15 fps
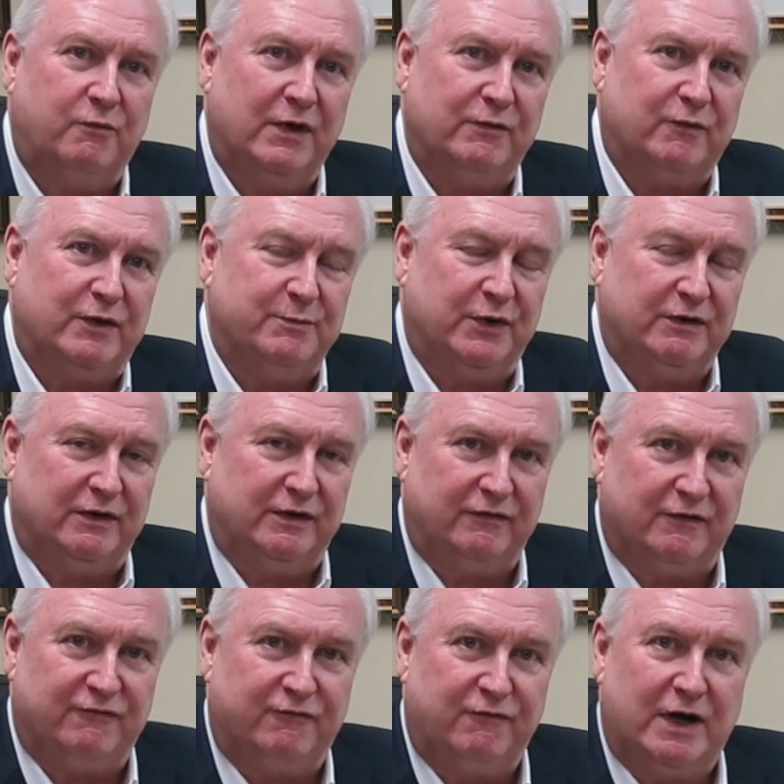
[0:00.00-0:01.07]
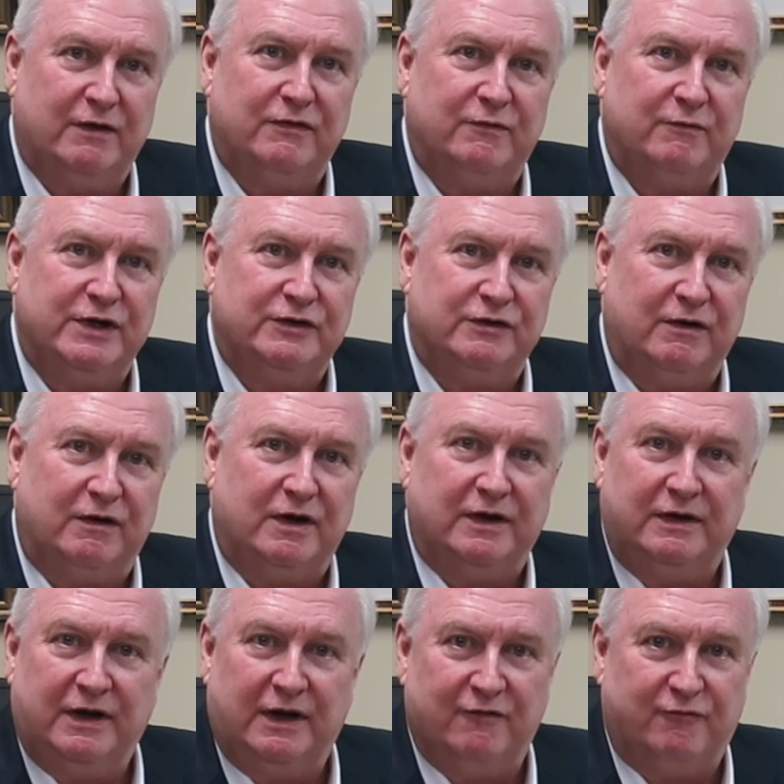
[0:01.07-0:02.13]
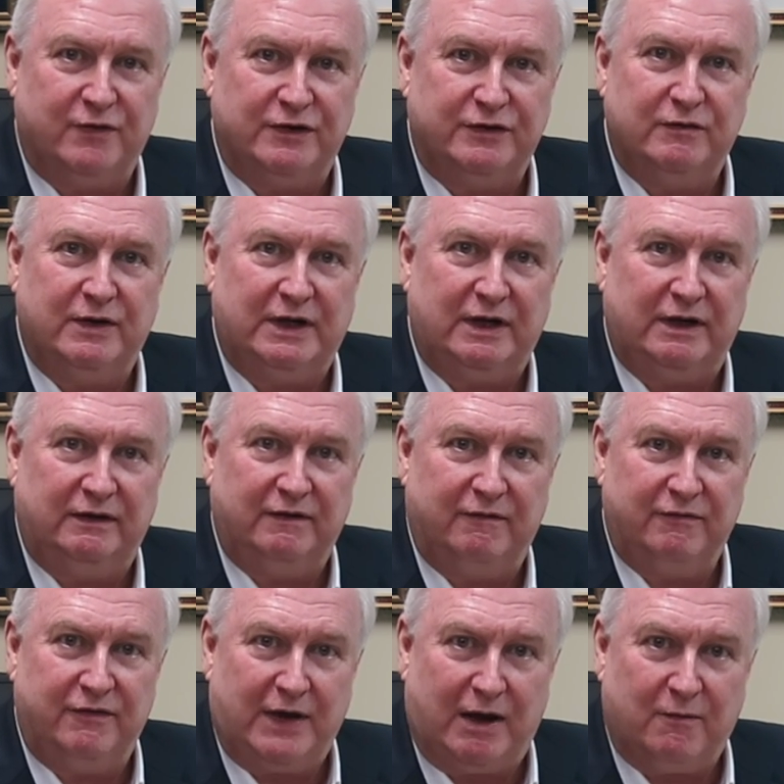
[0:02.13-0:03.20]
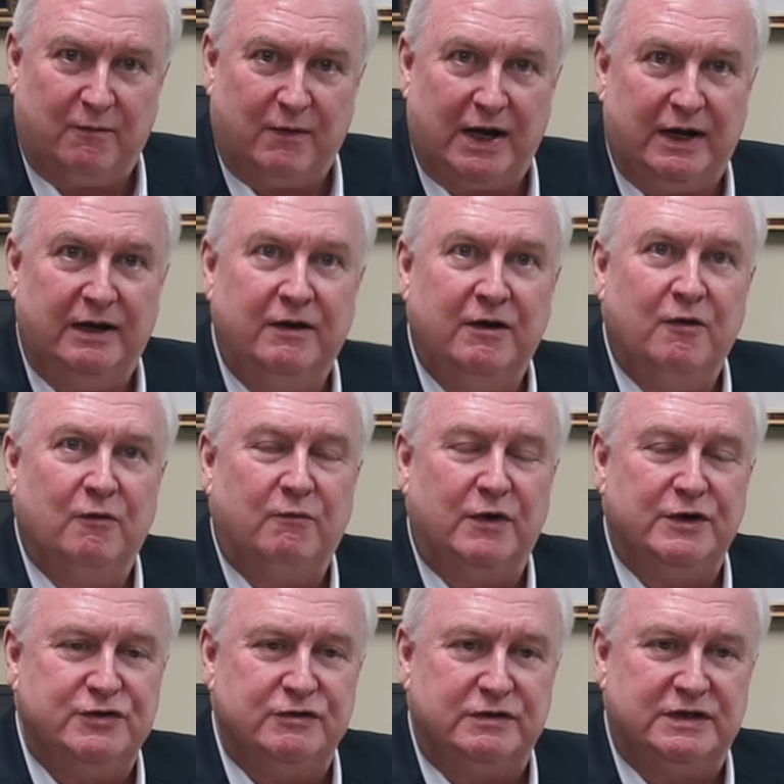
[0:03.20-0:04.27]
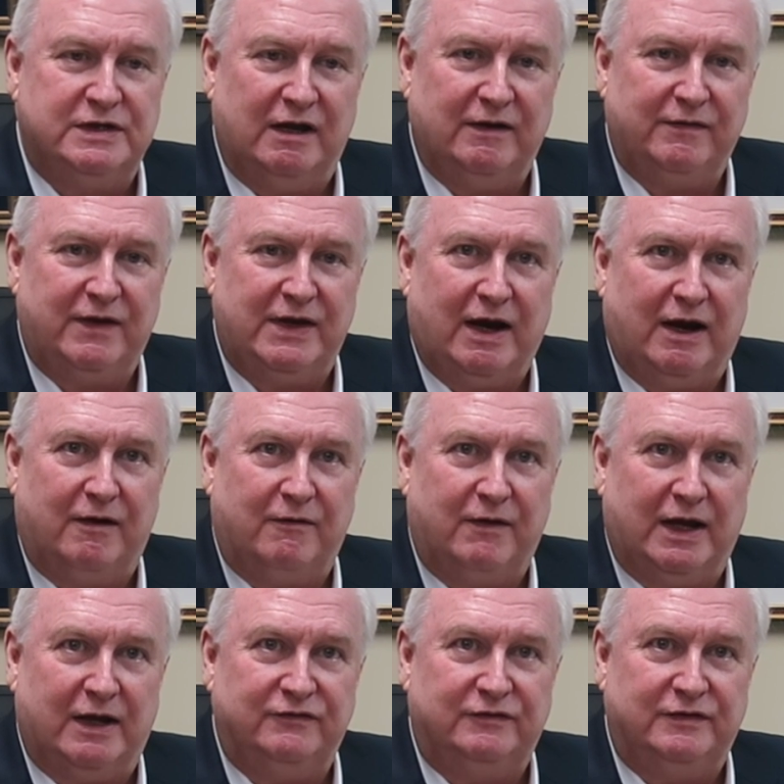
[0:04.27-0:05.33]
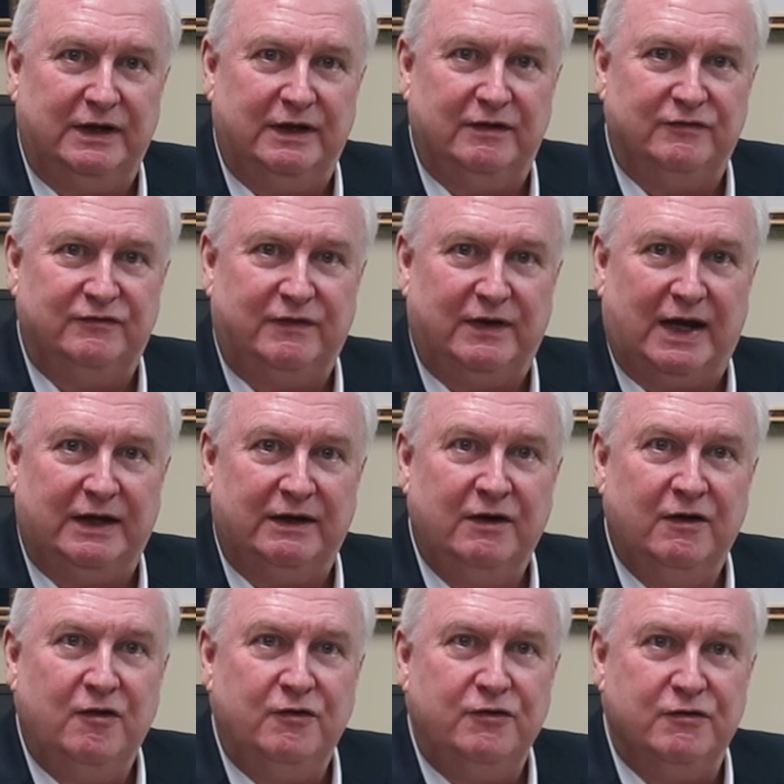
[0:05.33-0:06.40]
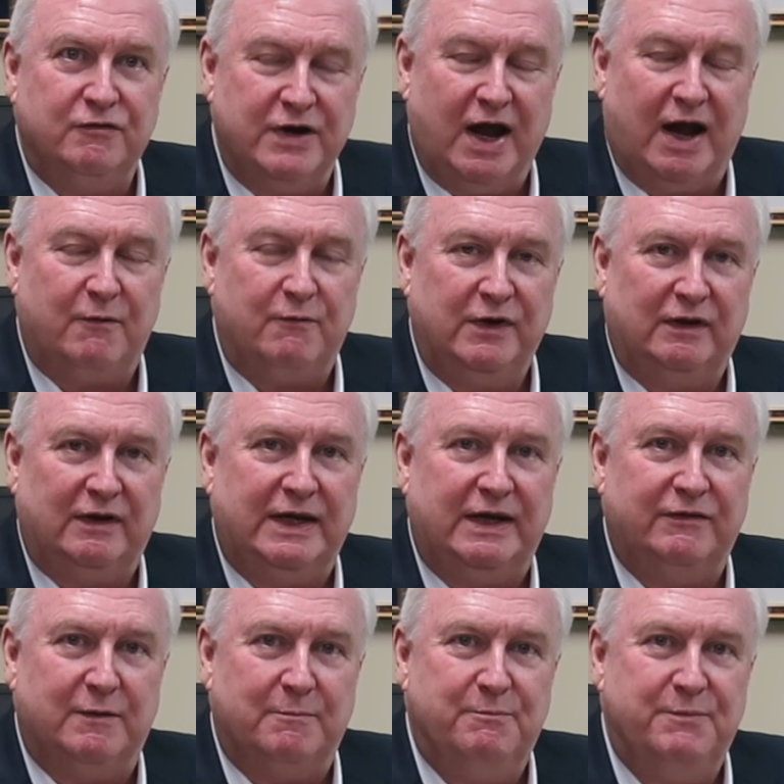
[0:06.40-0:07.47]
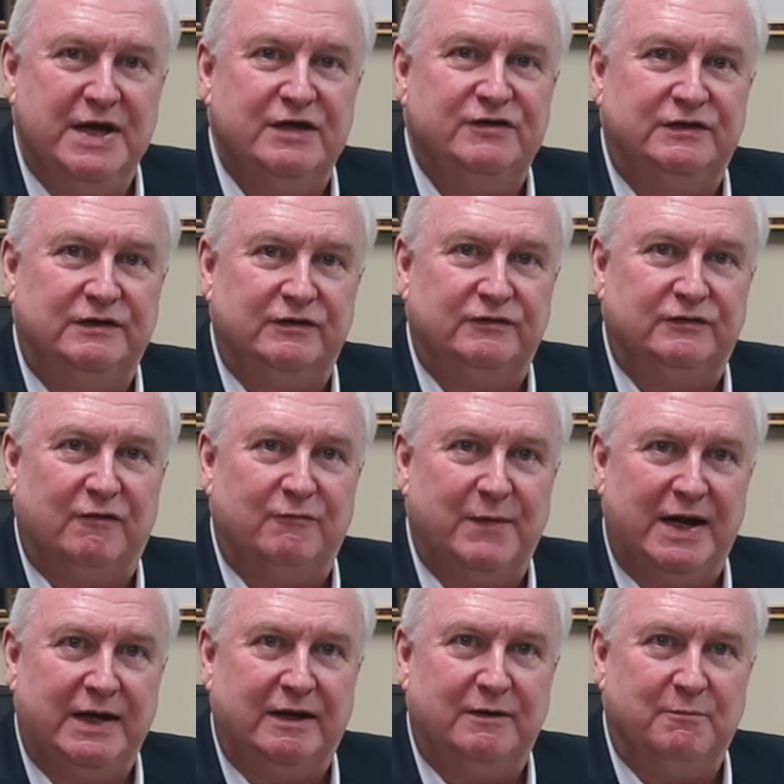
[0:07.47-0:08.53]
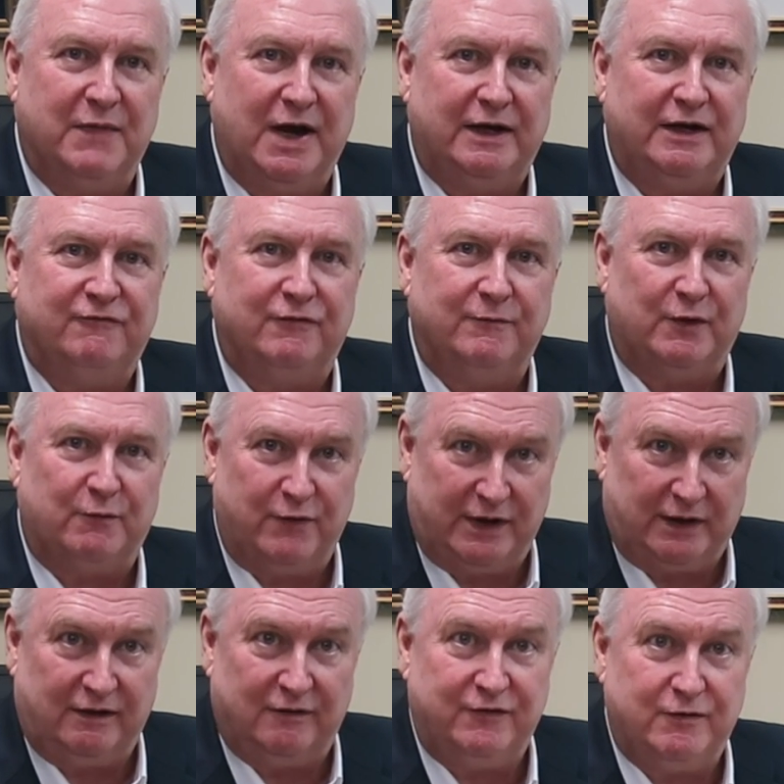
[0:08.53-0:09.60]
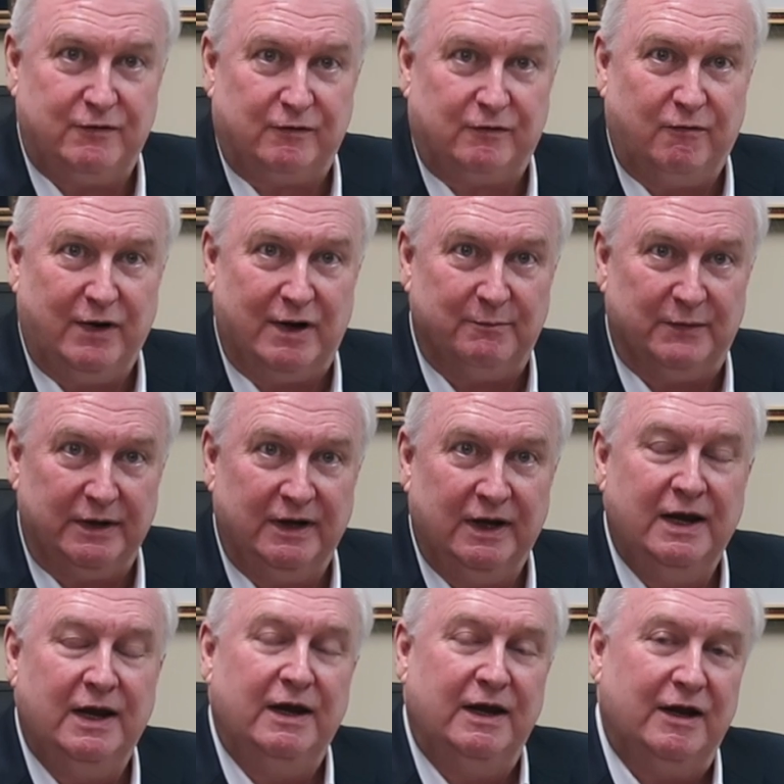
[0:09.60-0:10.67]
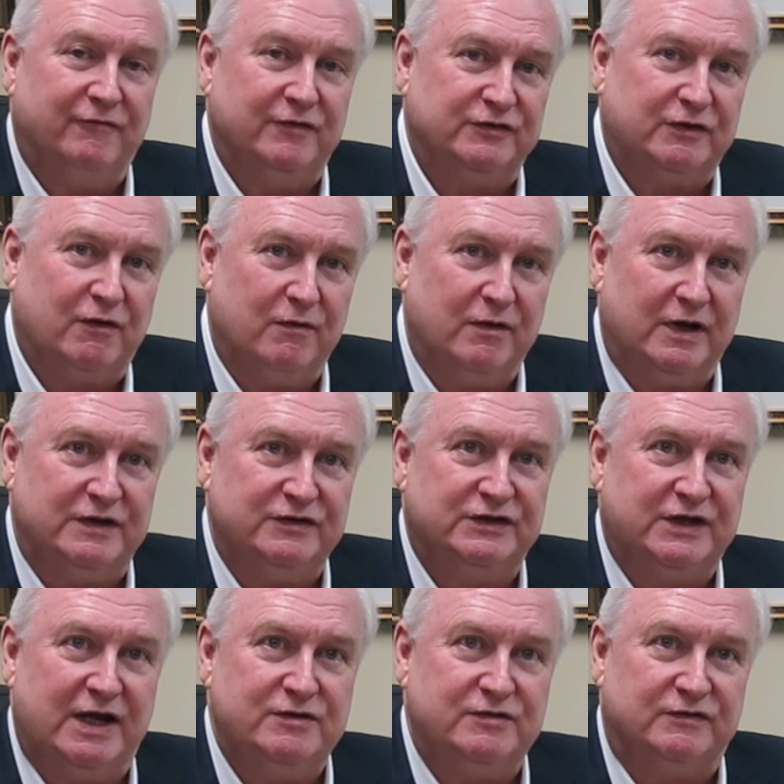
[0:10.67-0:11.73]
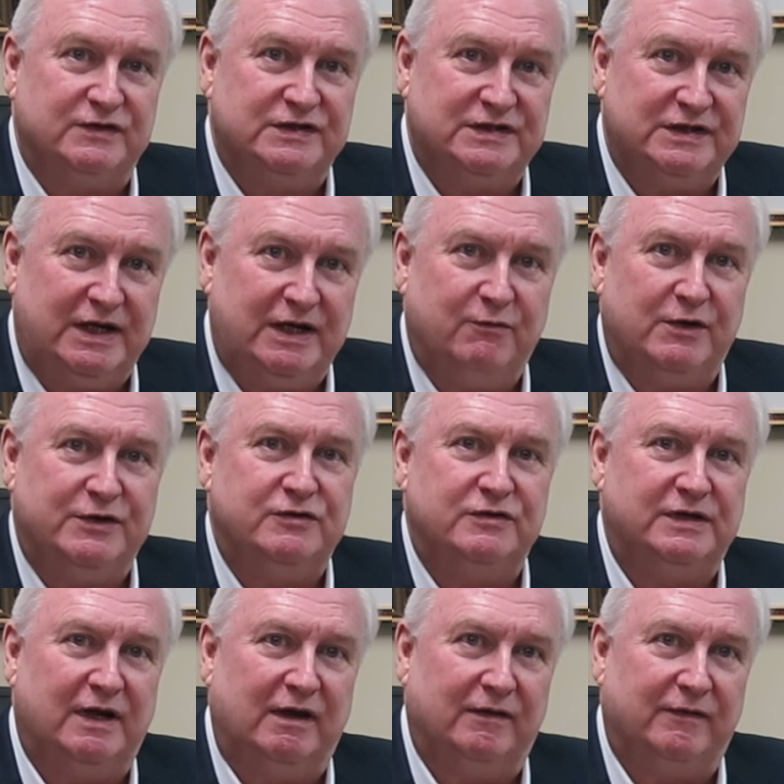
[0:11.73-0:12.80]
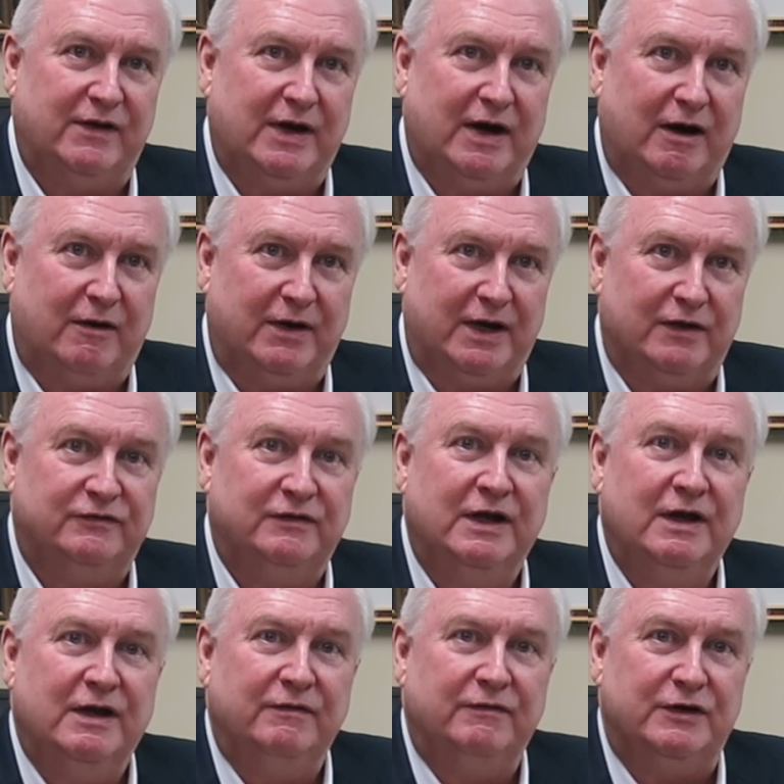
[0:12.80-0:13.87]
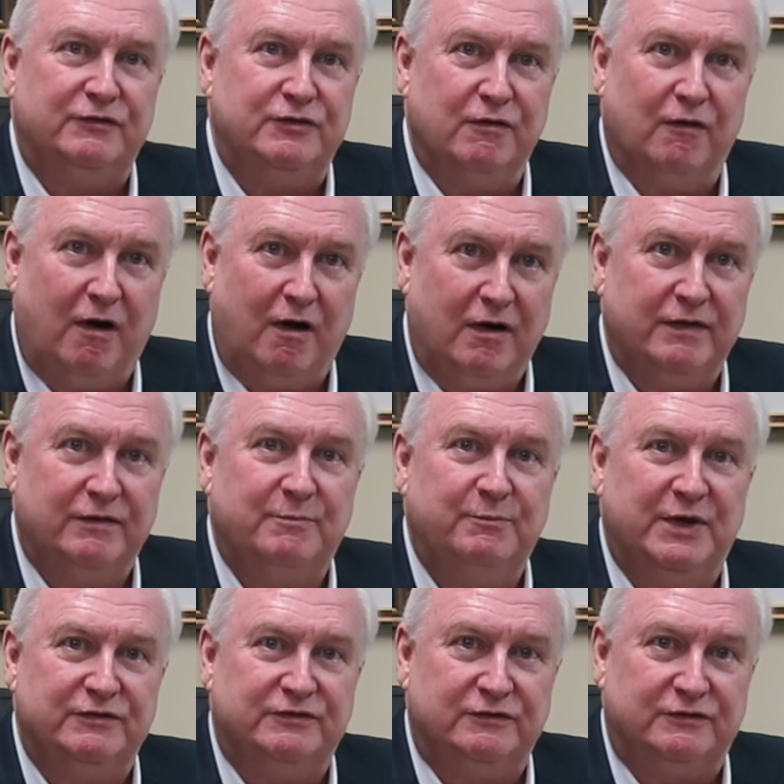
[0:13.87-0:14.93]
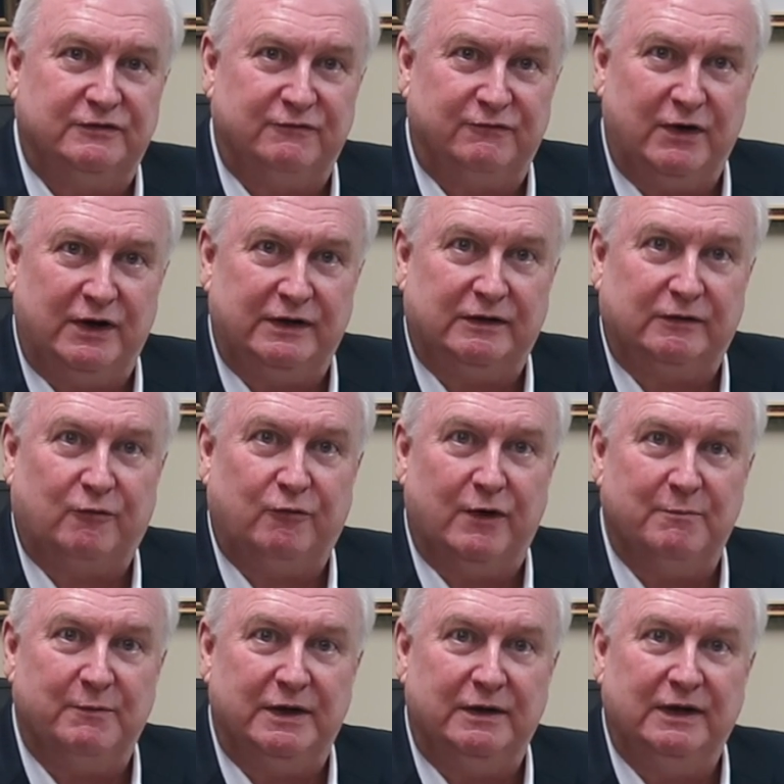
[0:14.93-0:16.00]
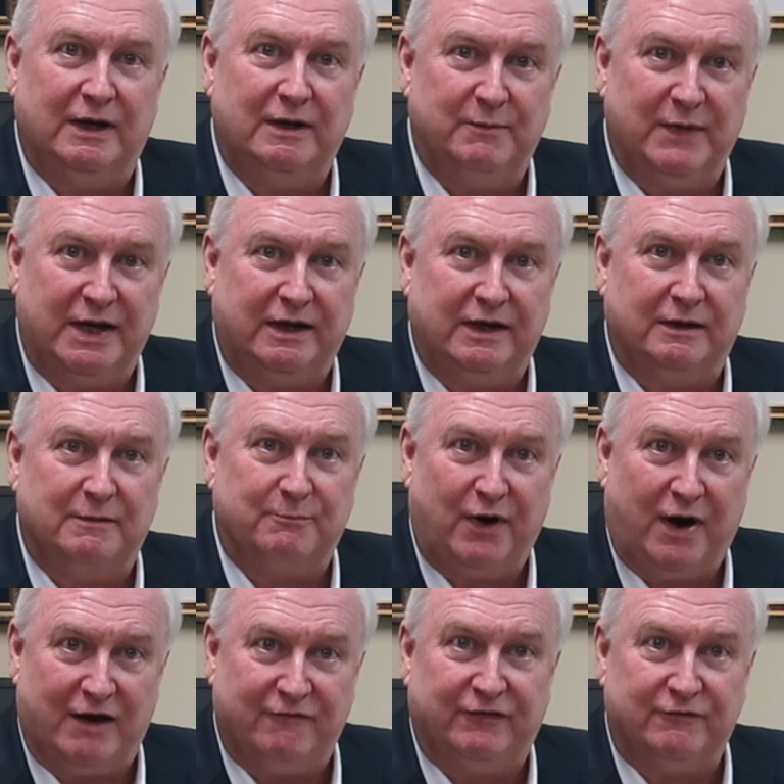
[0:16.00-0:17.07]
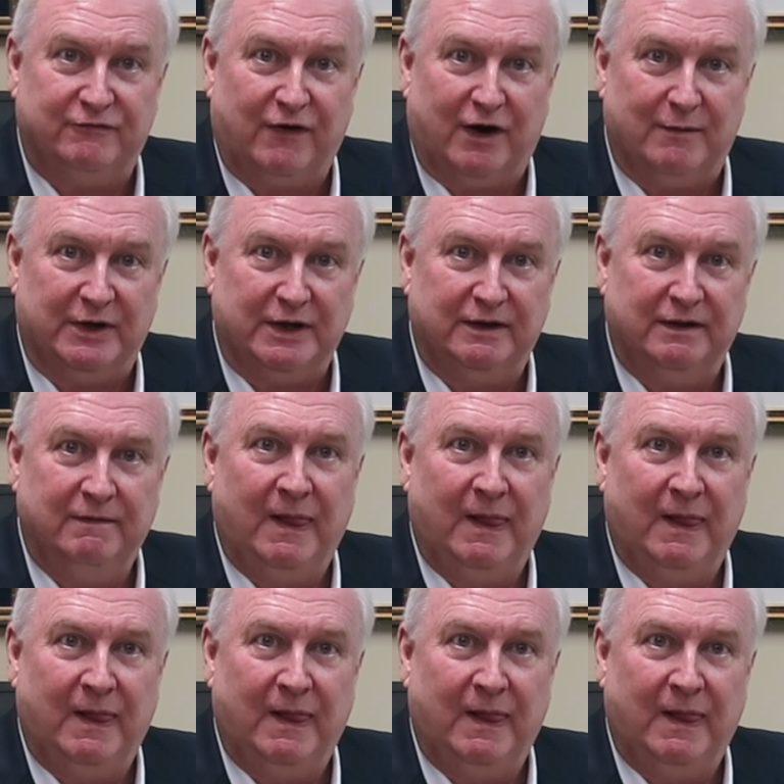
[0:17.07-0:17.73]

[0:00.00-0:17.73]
whether we put it on the front of the return. If we're doing it that way, what you're telling the IRS is that you're not really in the business of making money from the rental of your equipment. If it's going on Schedule C, what you're telling the IRS that you are in the business of renting equipment and making a profit from it.